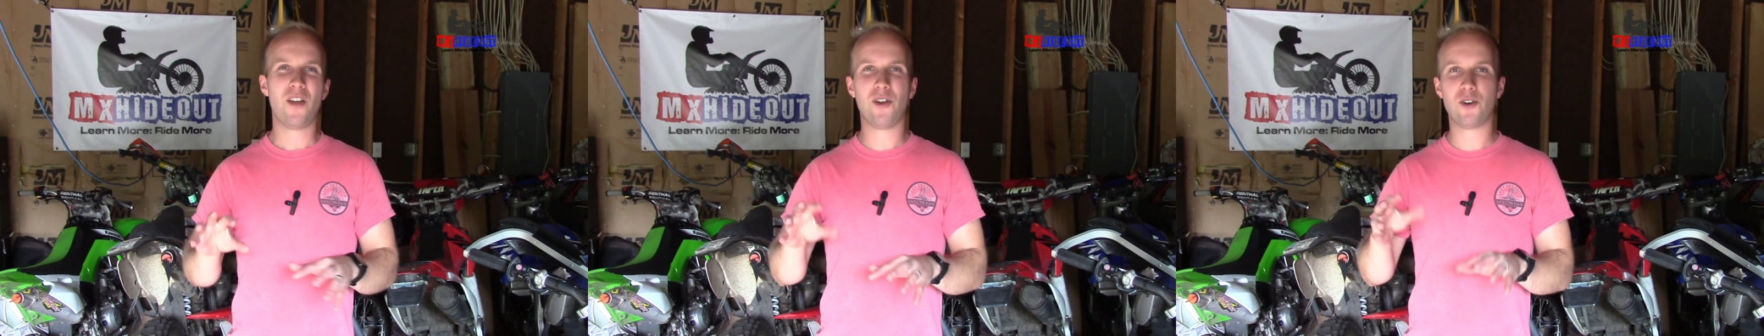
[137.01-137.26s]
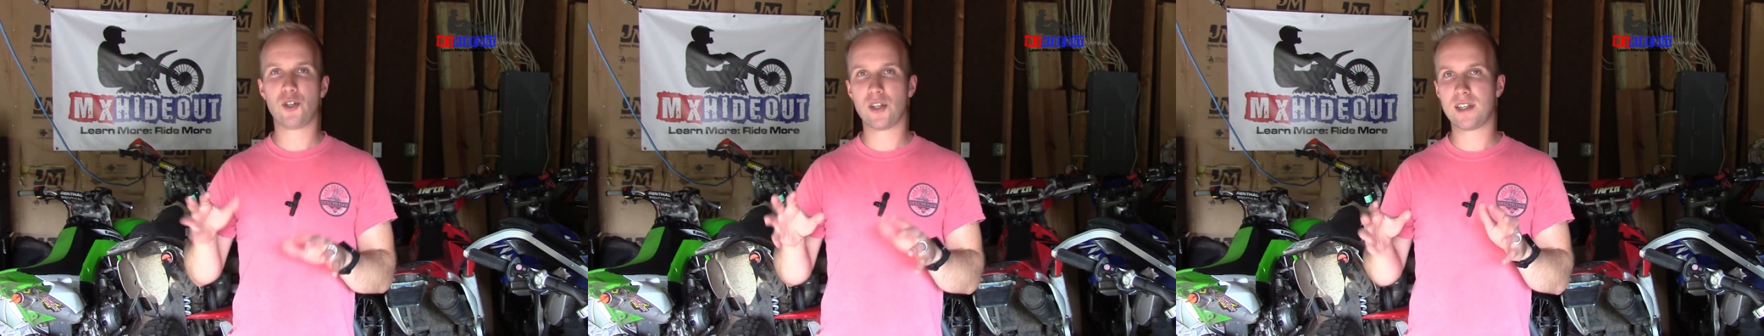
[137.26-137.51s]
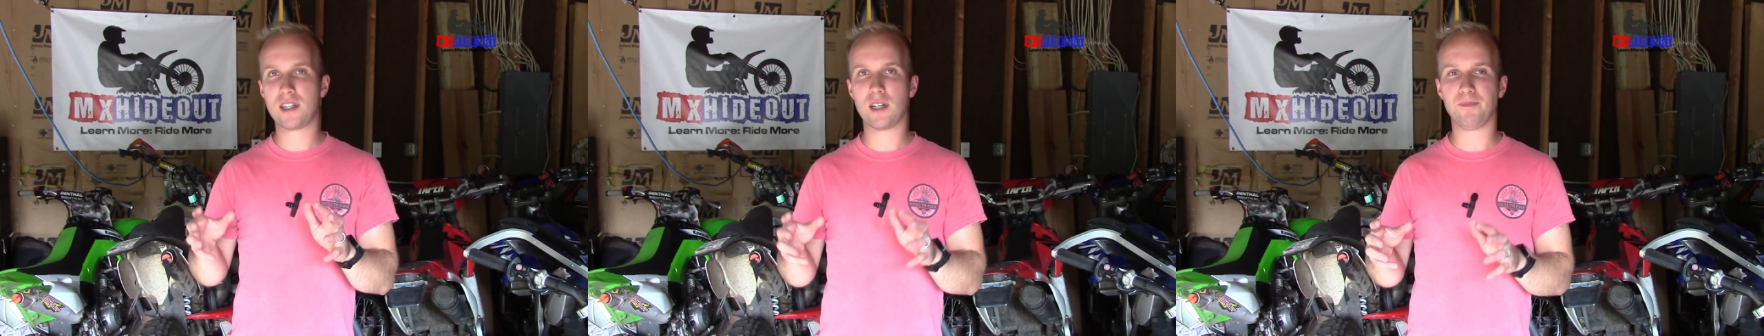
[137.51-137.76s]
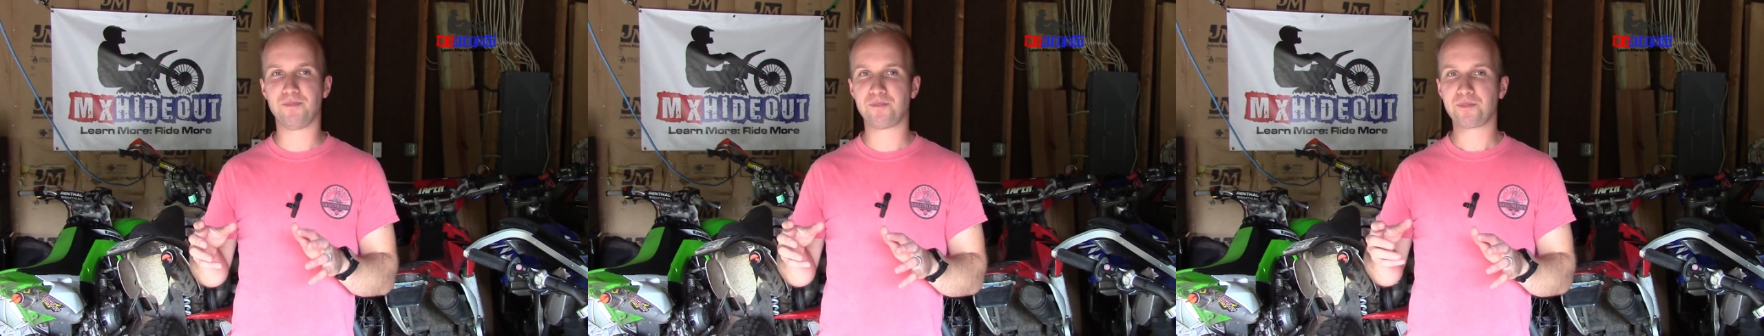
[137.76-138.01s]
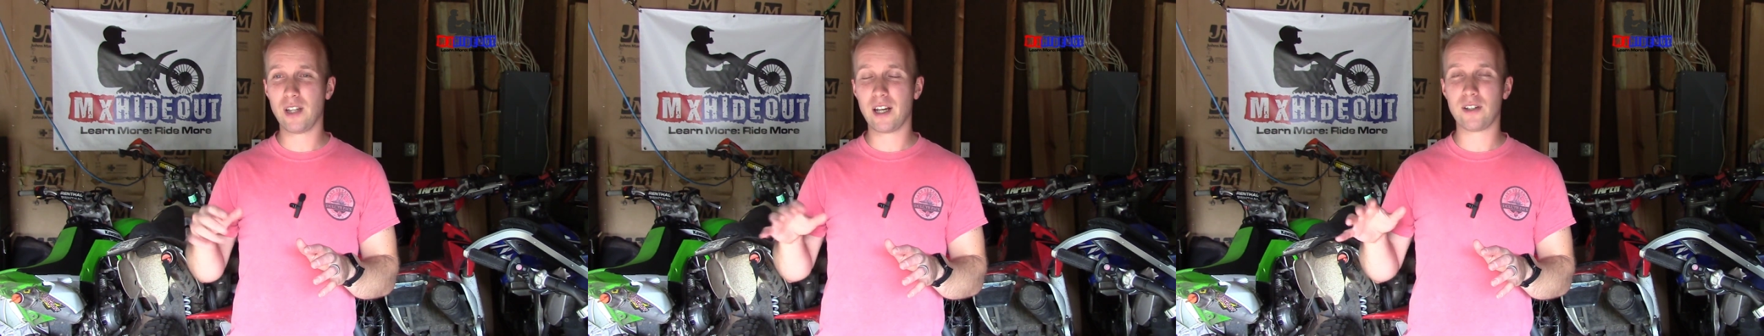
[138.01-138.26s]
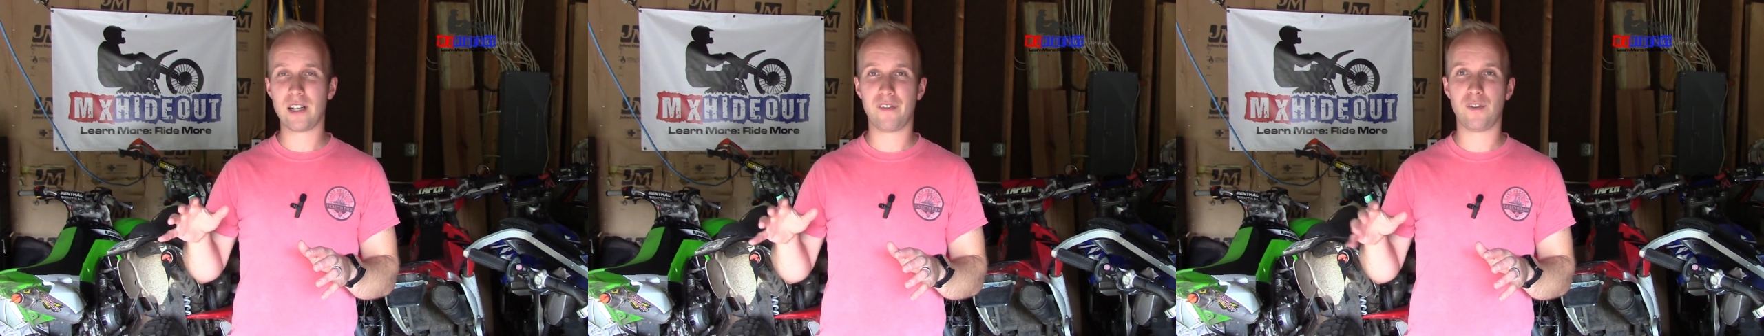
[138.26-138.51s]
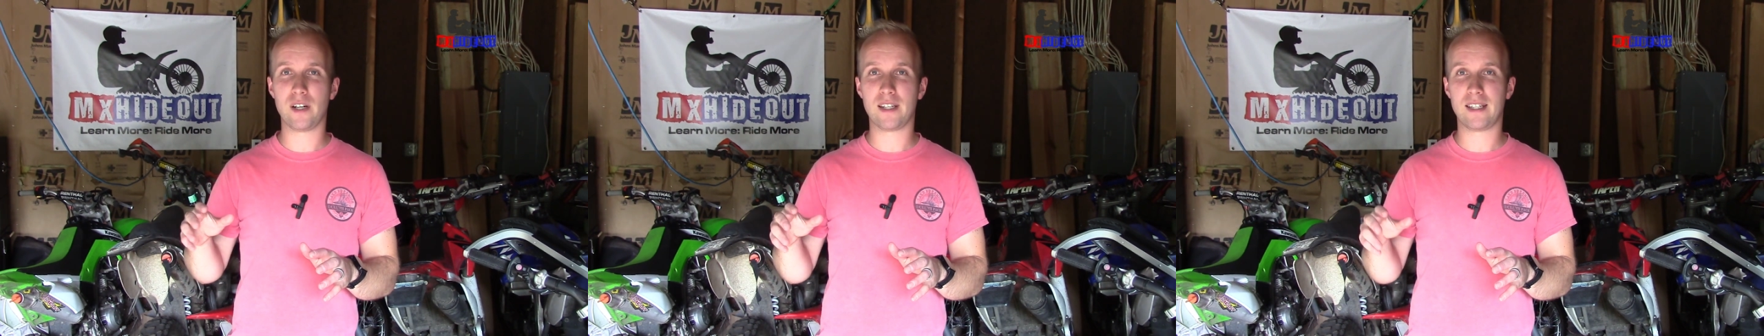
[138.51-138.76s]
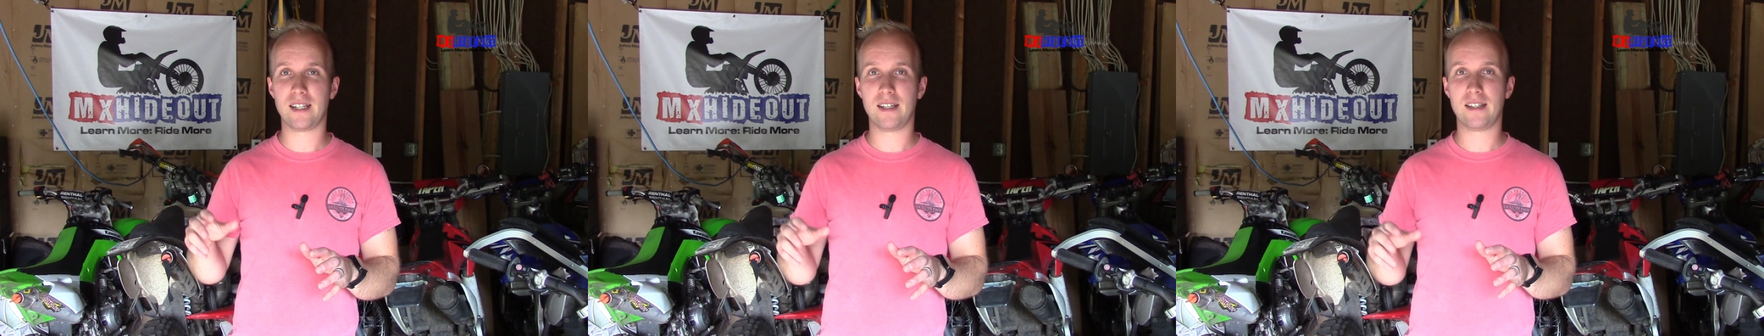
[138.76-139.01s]
There's just some little
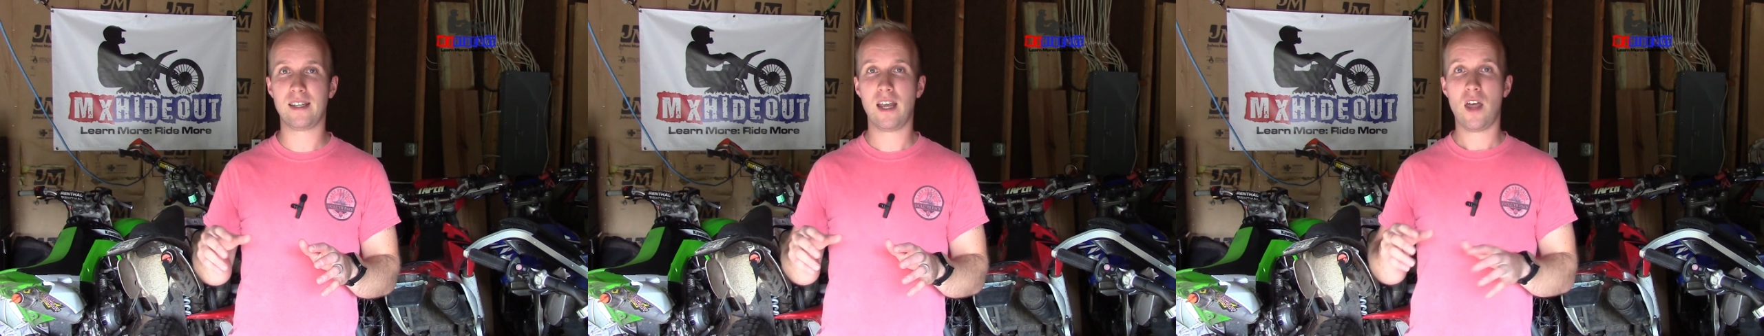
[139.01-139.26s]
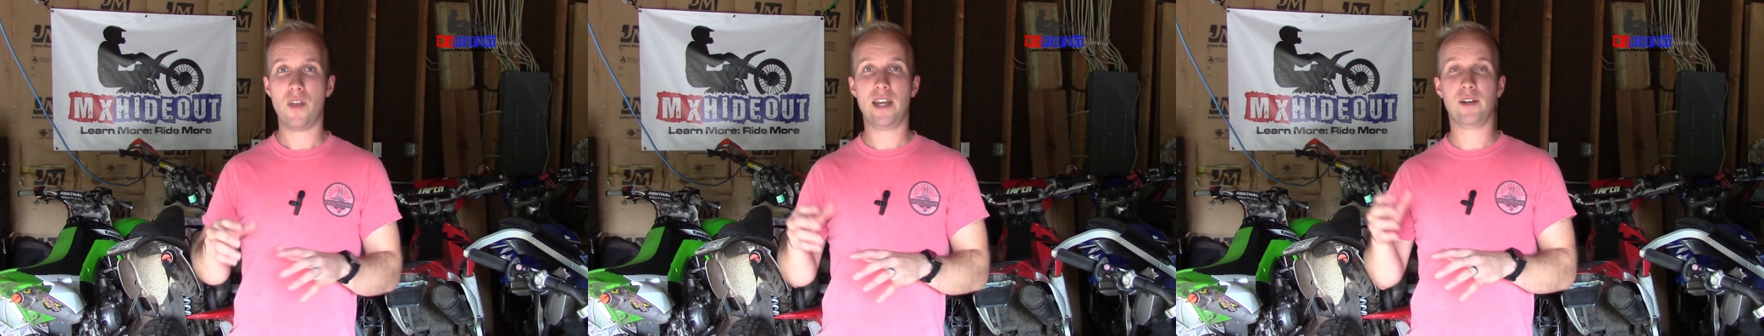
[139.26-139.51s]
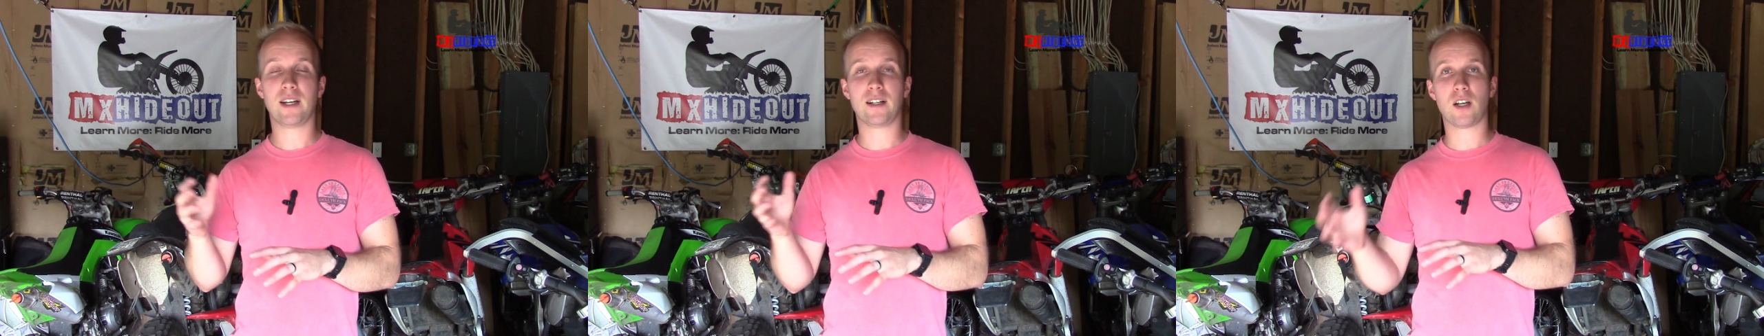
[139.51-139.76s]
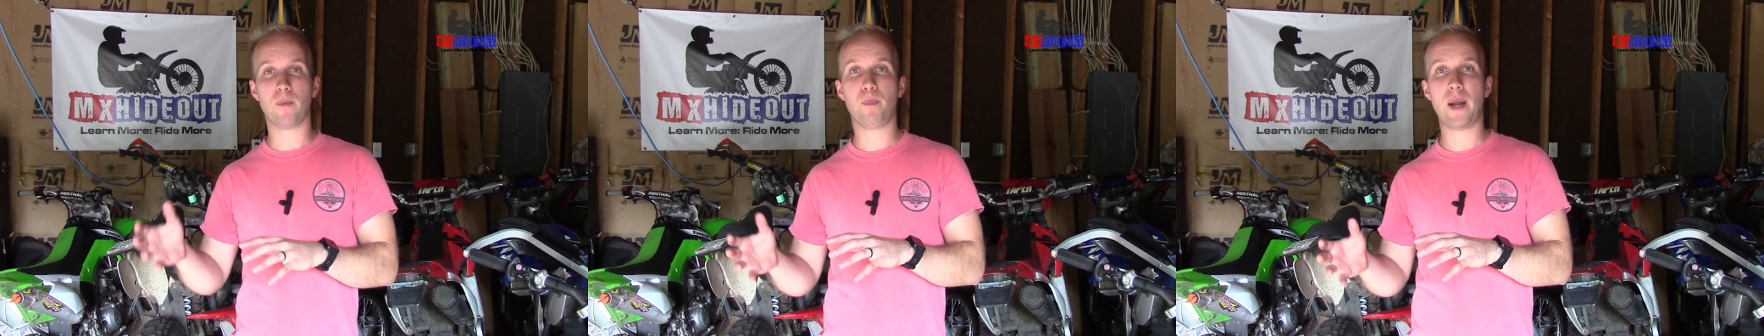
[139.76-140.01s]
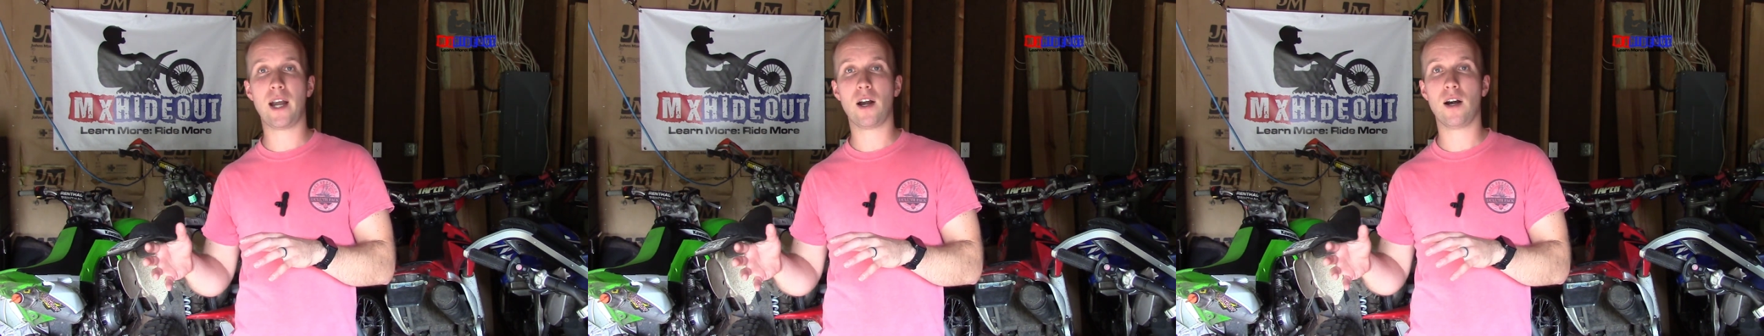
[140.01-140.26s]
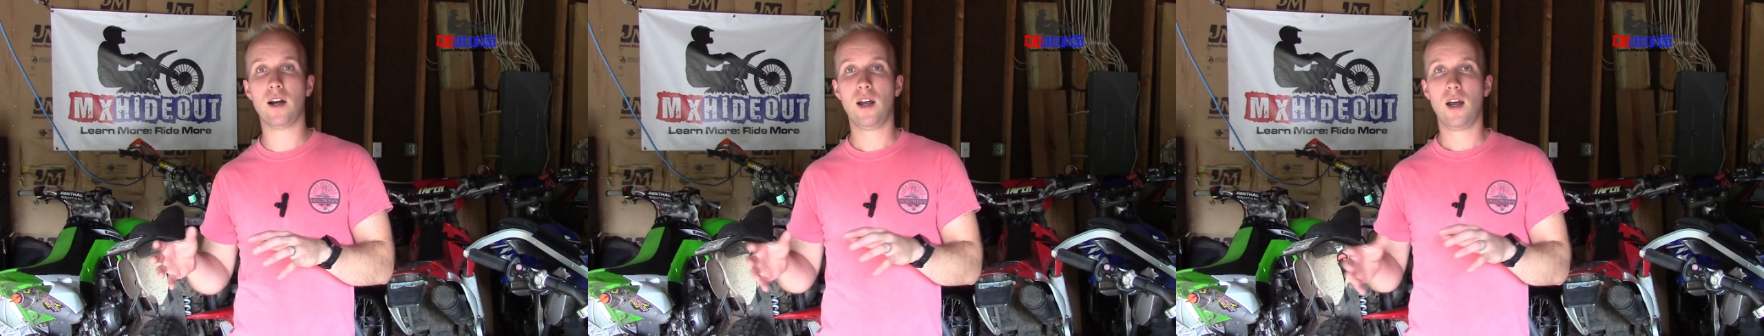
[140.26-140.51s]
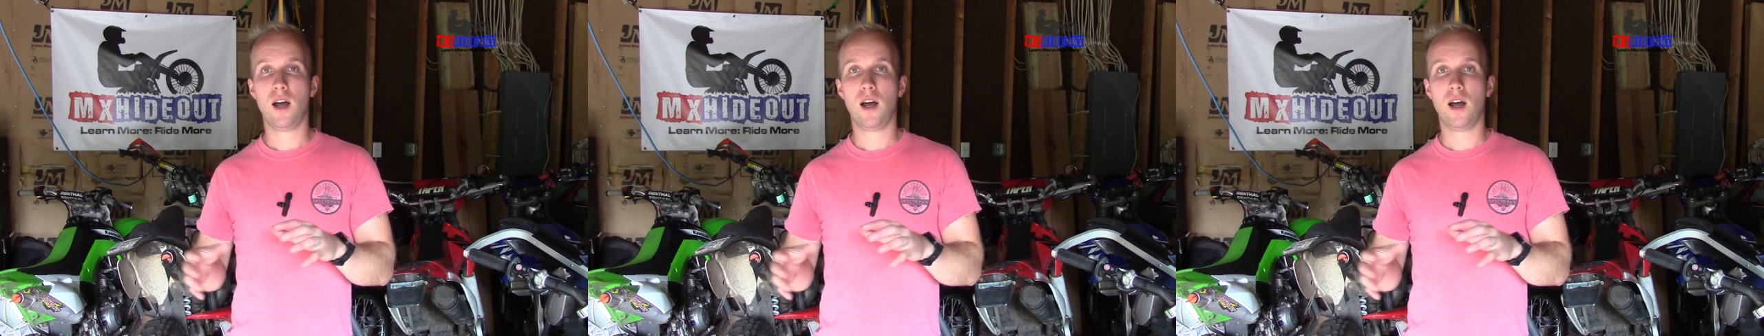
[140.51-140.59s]
differences that you can compare,